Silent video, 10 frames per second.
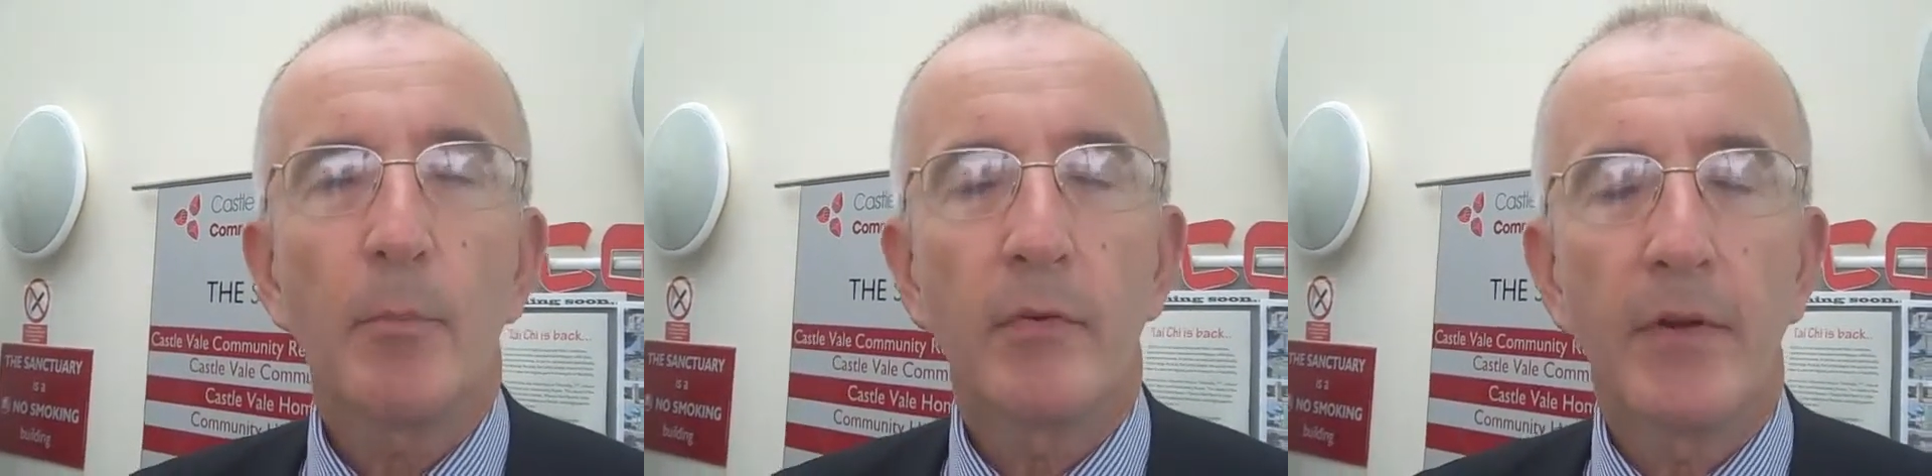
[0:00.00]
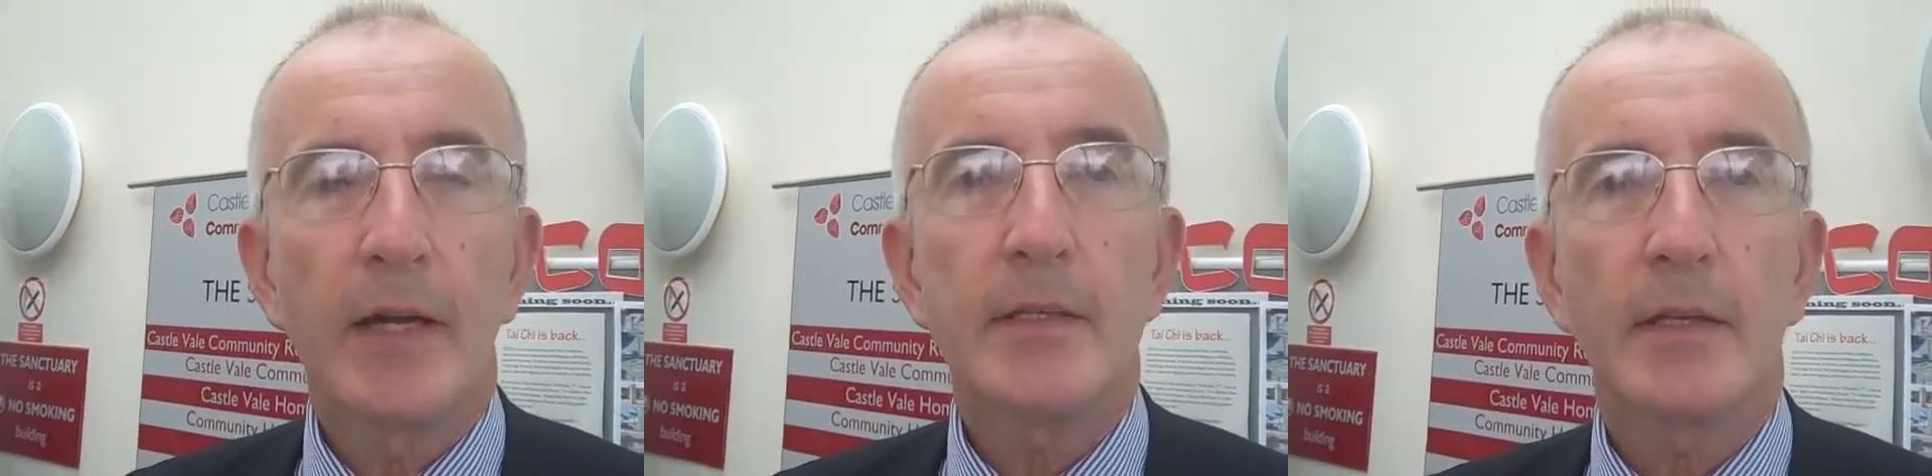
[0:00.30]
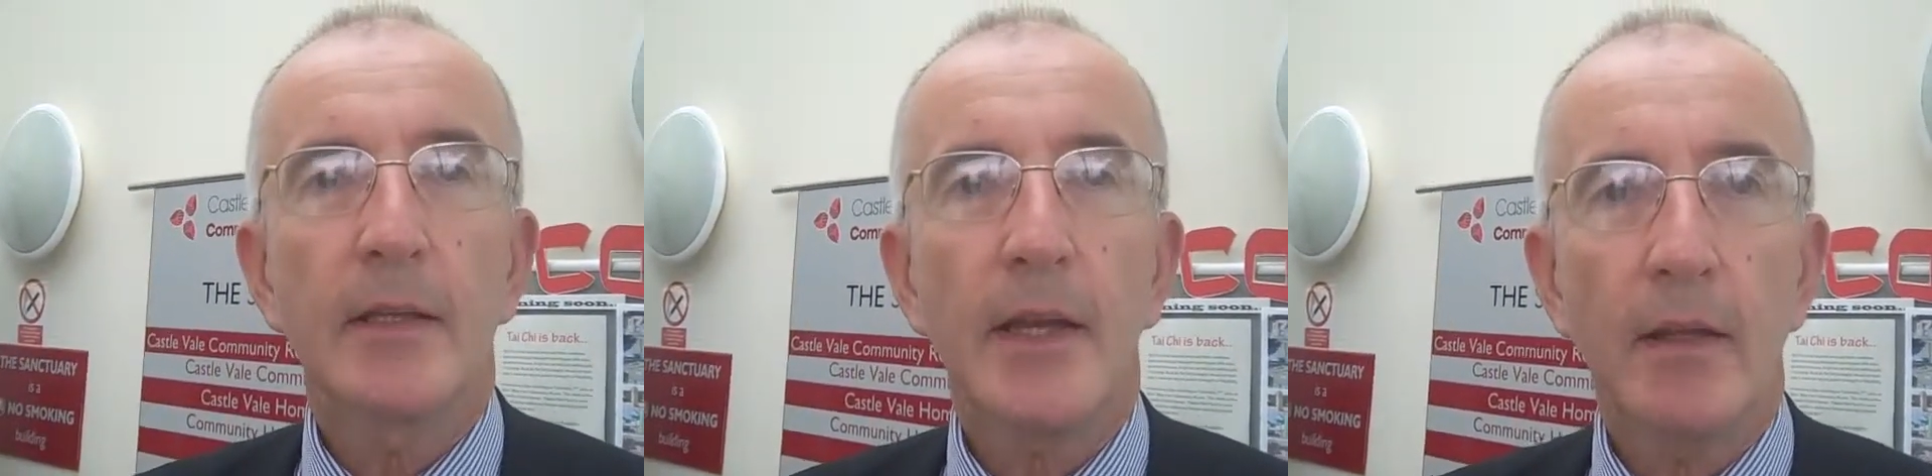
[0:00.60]
are
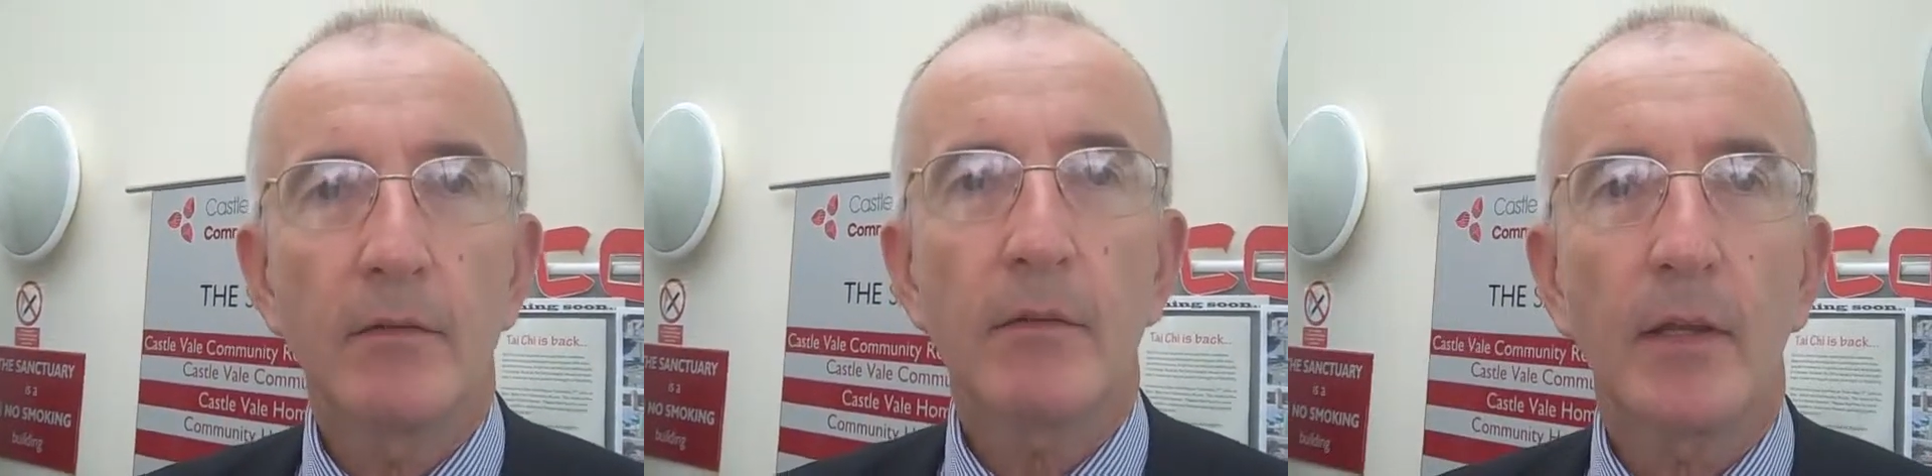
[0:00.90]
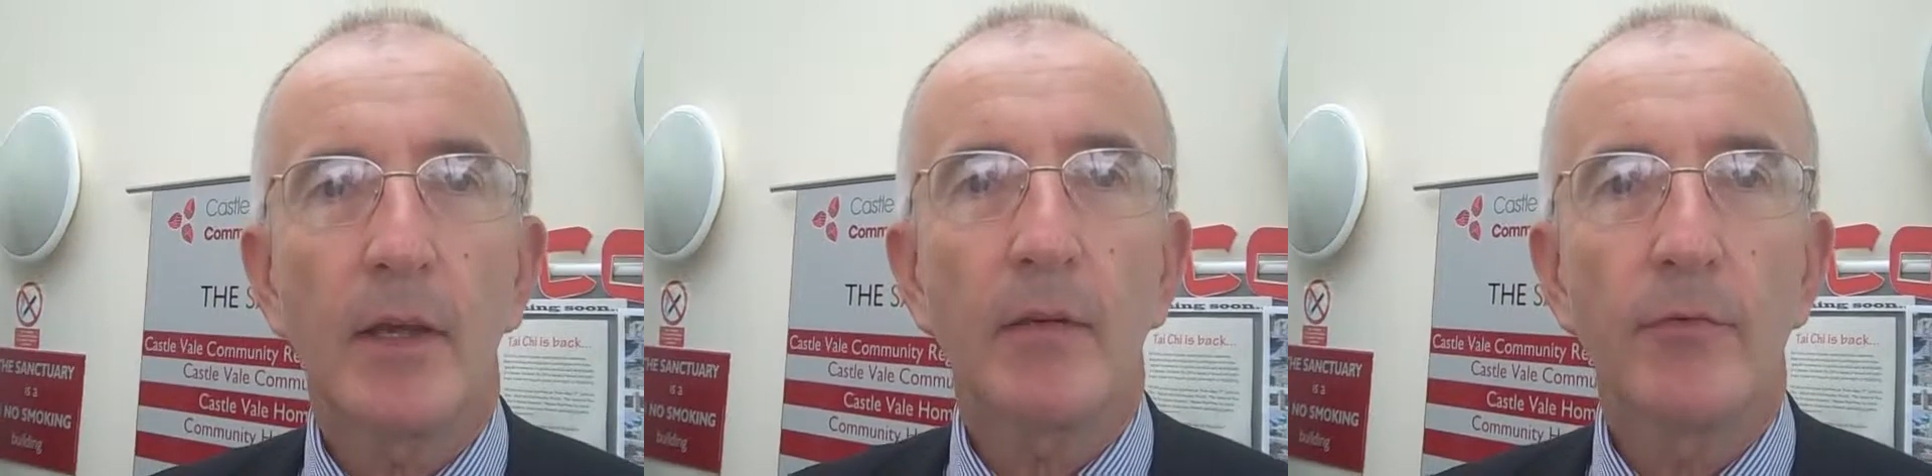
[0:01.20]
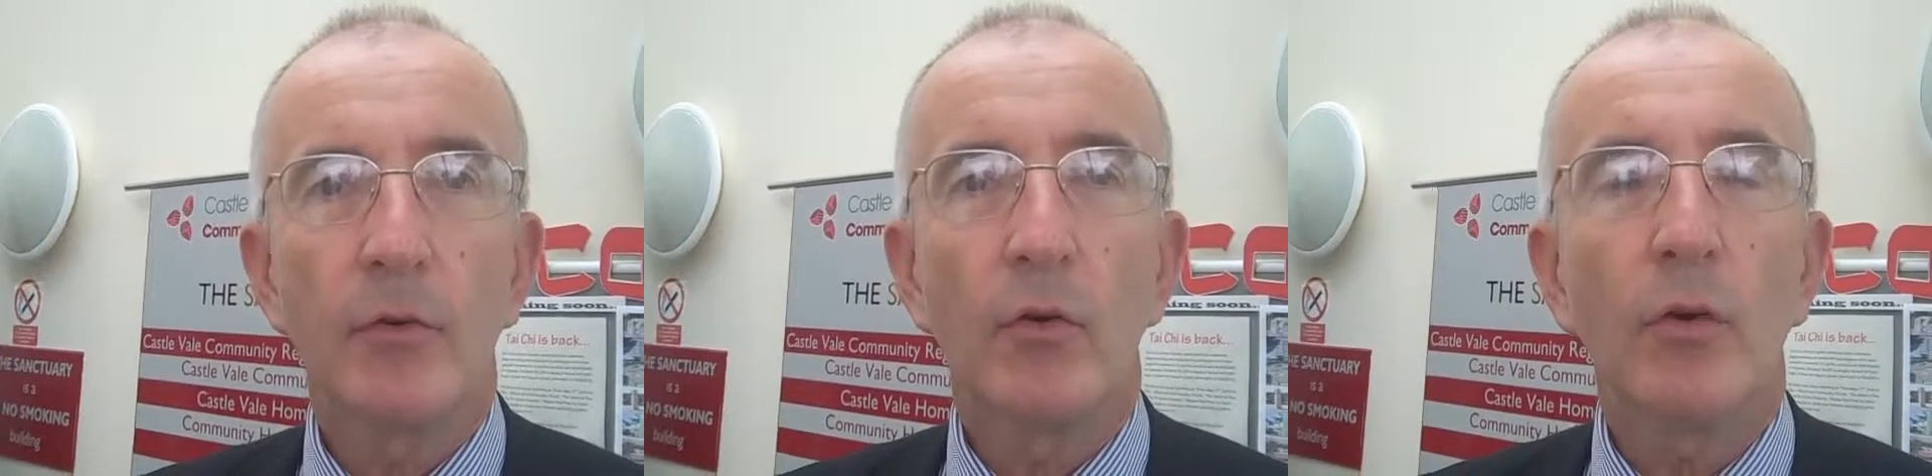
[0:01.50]
providing the healthcare
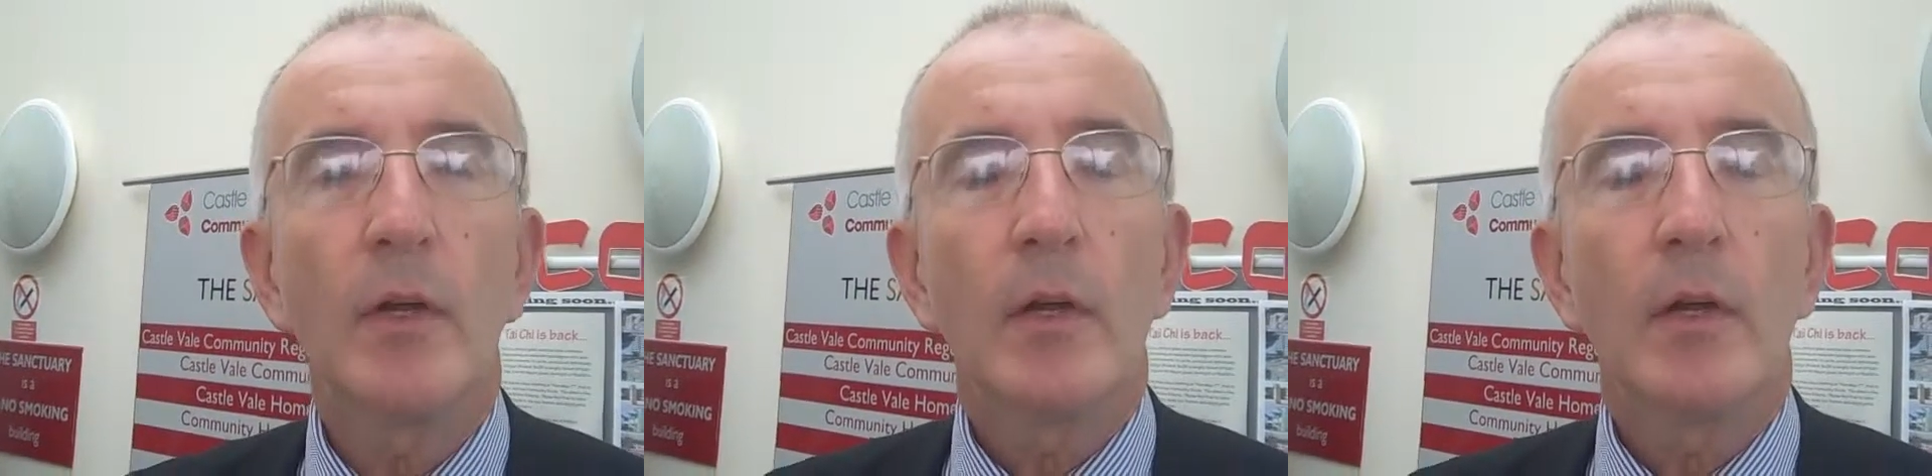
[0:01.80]
for.